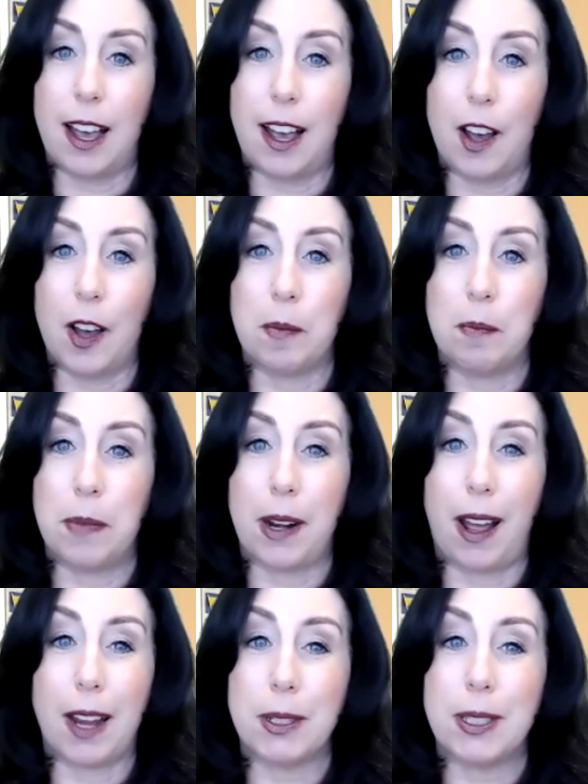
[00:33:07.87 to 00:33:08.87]
Um,
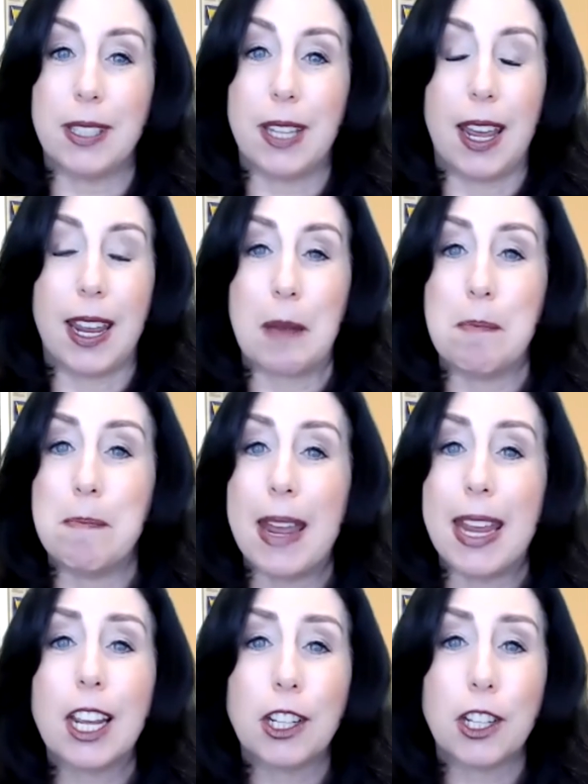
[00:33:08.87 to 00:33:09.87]
but I would say
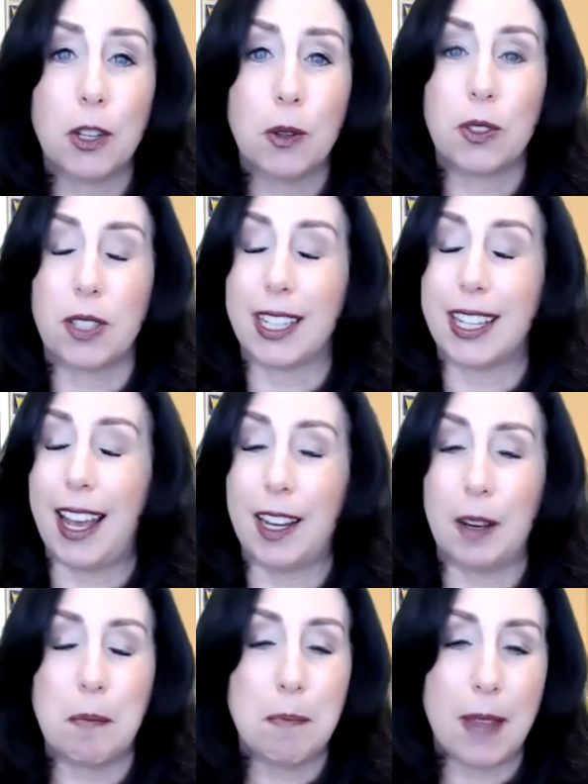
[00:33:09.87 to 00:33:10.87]
make use,
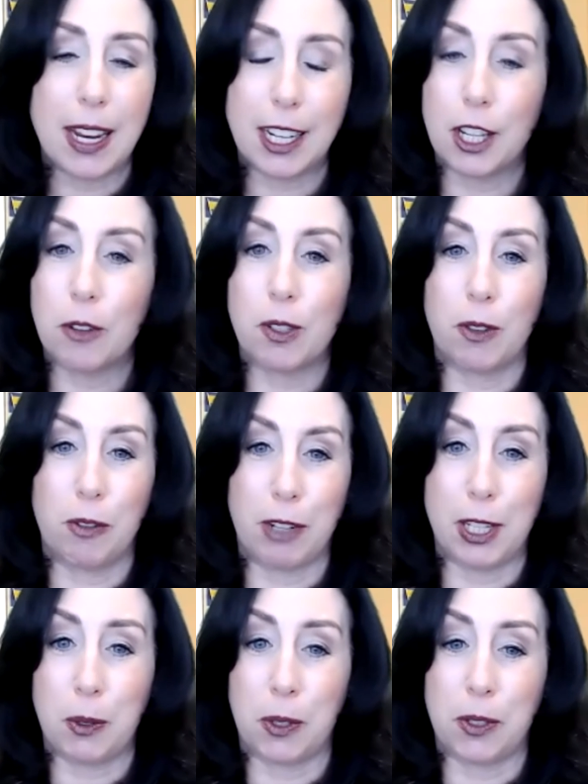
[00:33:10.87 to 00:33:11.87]
again, make use of the
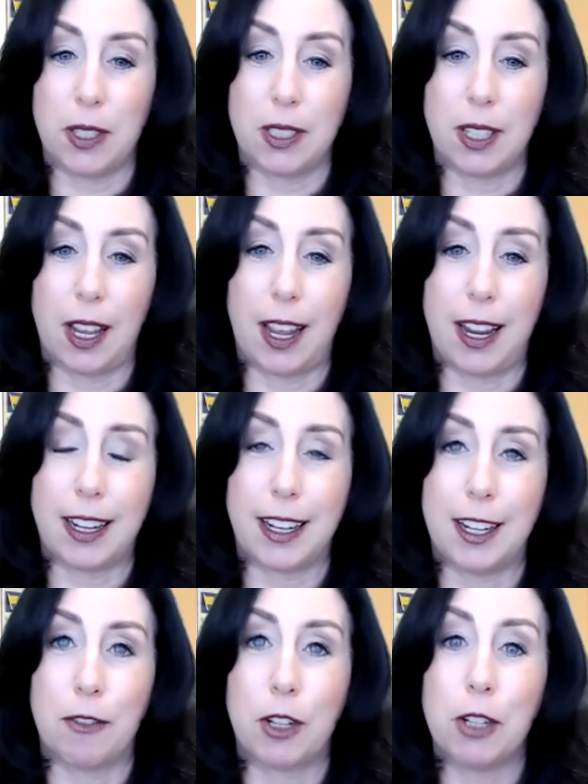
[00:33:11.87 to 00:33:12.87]
resources
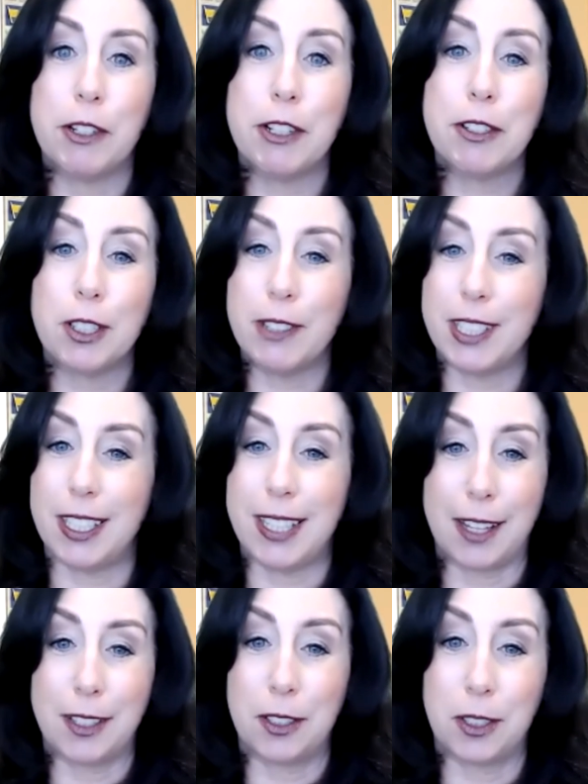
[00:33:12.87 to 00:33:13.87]
you know, career services
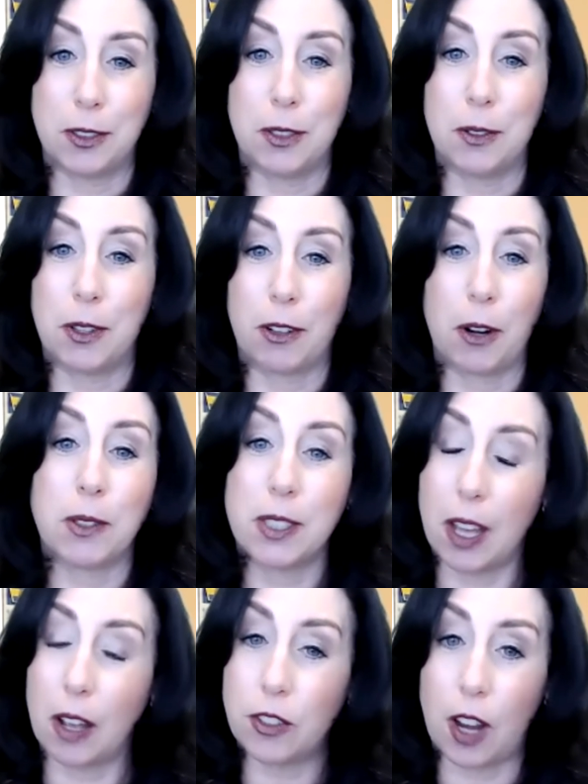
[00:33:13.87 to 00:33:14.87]
has to do their own
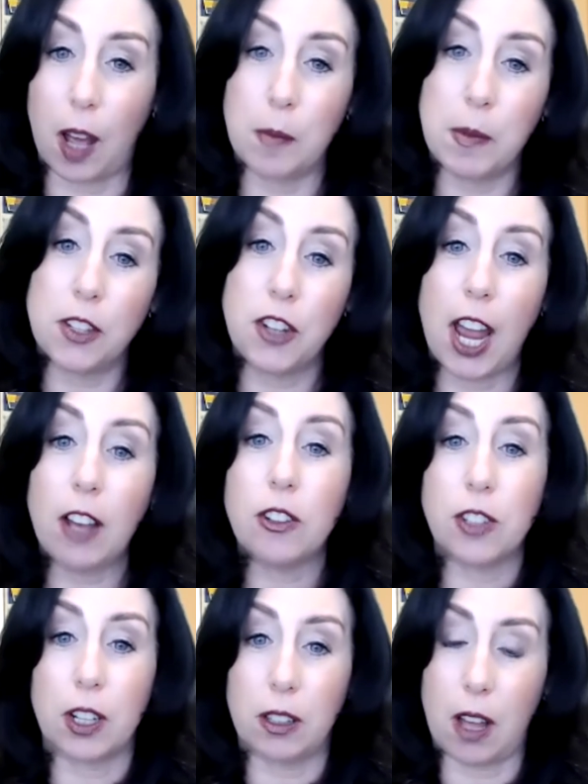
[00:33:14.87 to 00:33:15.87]
sell job. The
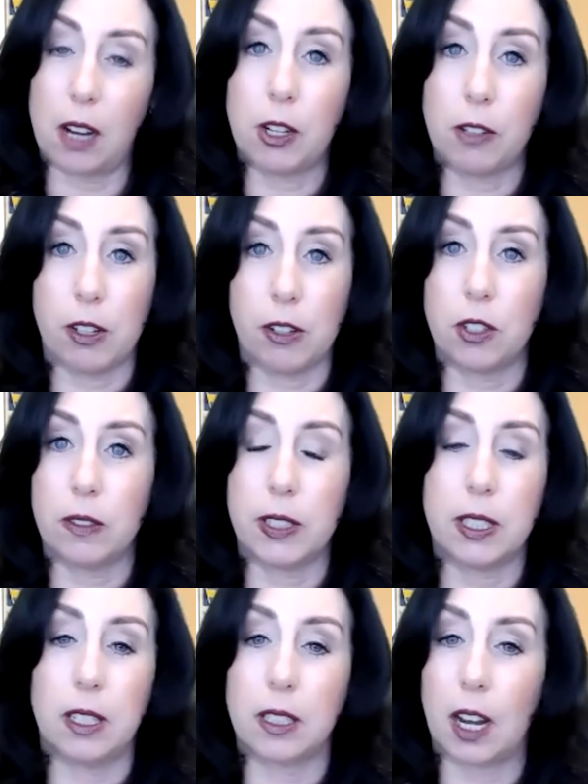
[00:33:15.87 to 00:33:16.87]
challenge in a lot of career
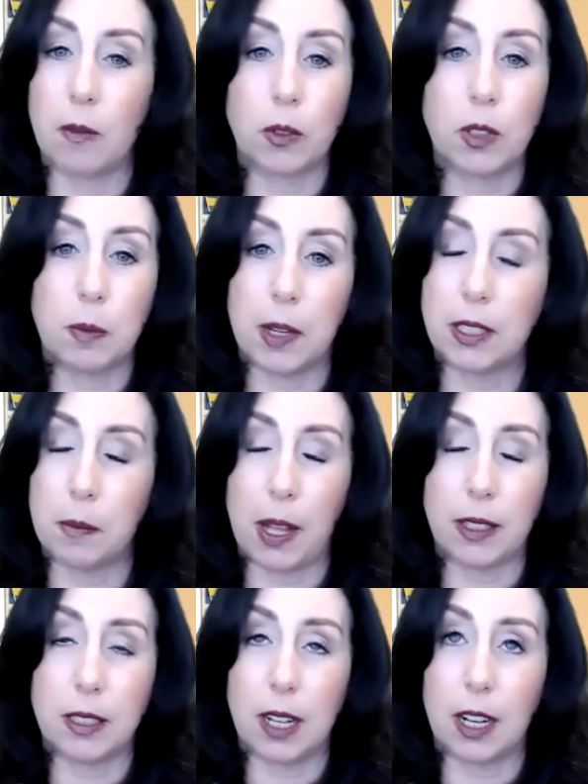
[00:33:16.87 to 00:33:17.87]
services, and I won't speak to
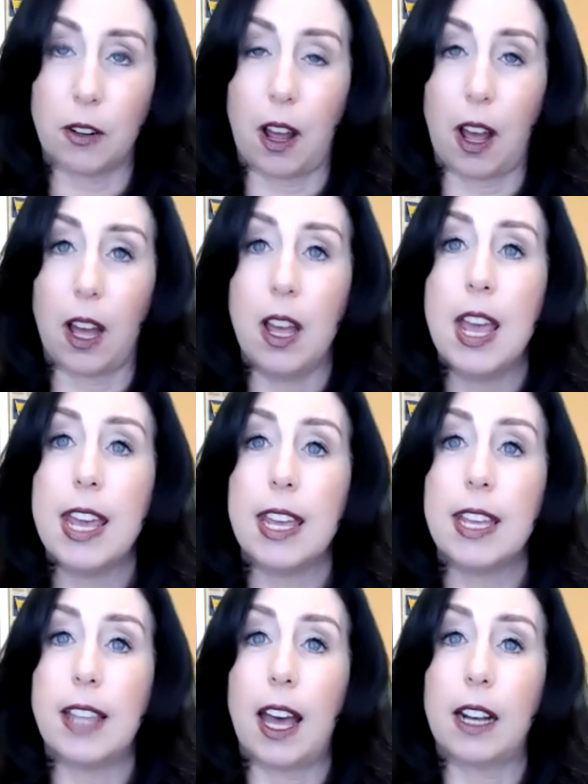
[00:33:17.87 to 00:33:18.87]
Penn State or not,
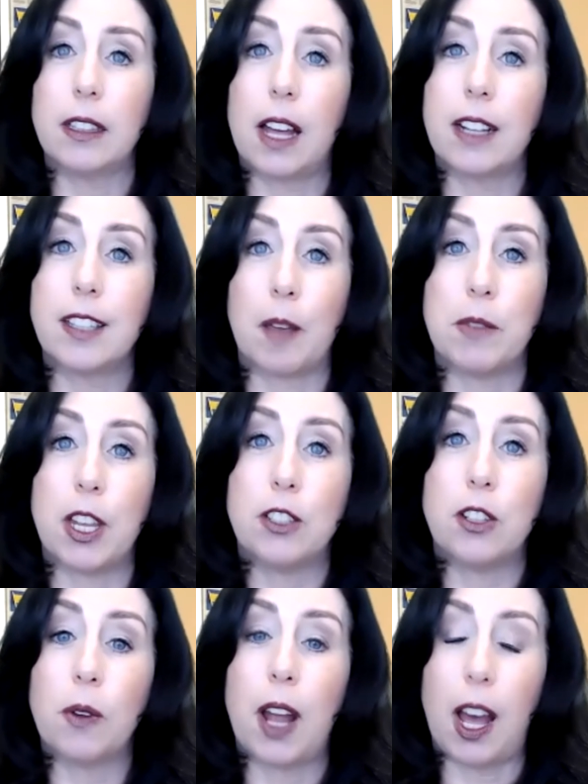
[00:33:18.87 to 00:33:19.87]
is that a lot of times they
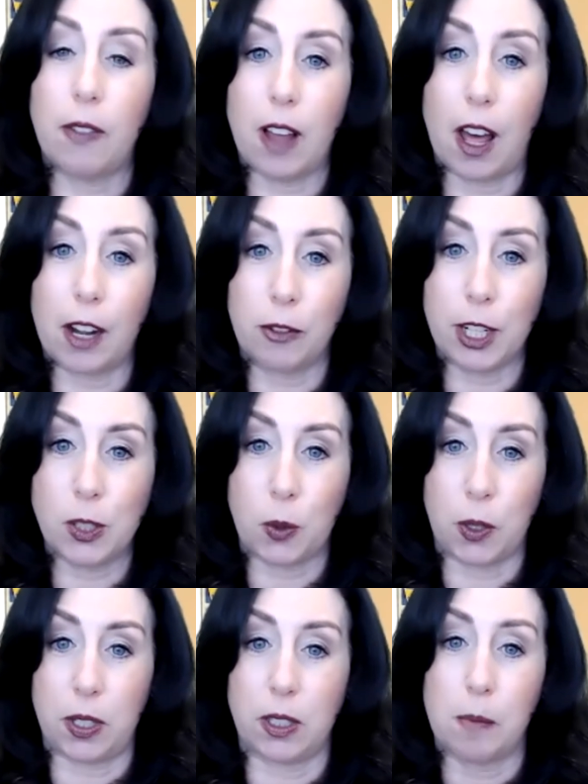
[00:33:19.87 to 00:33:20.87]
don't have a lot of
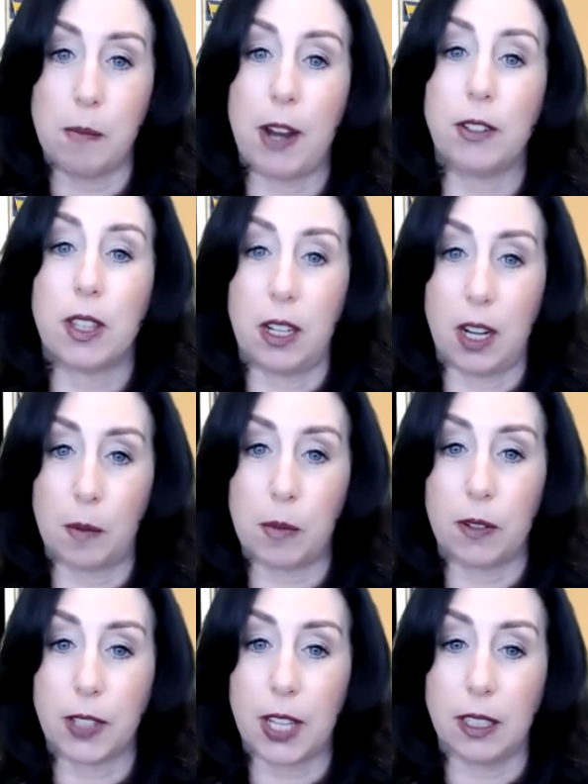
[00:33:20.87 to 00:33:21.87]
resources compared to the number
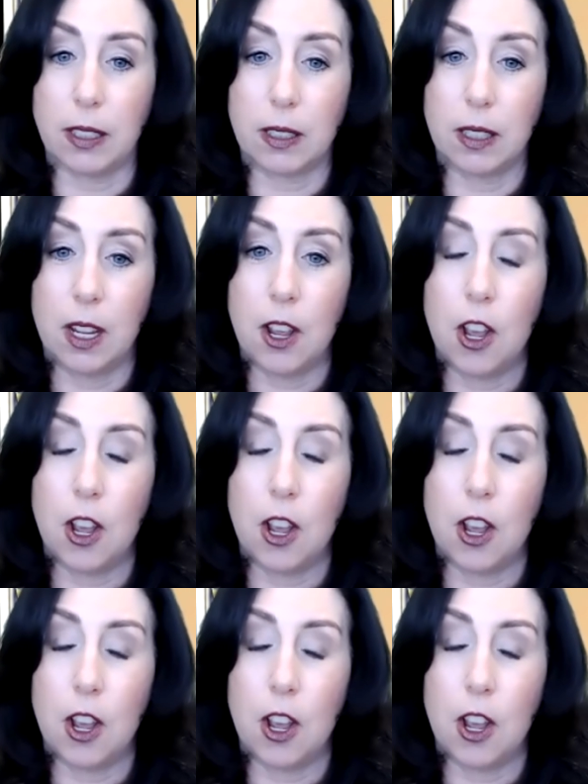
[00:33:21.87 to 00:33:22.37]
of kids.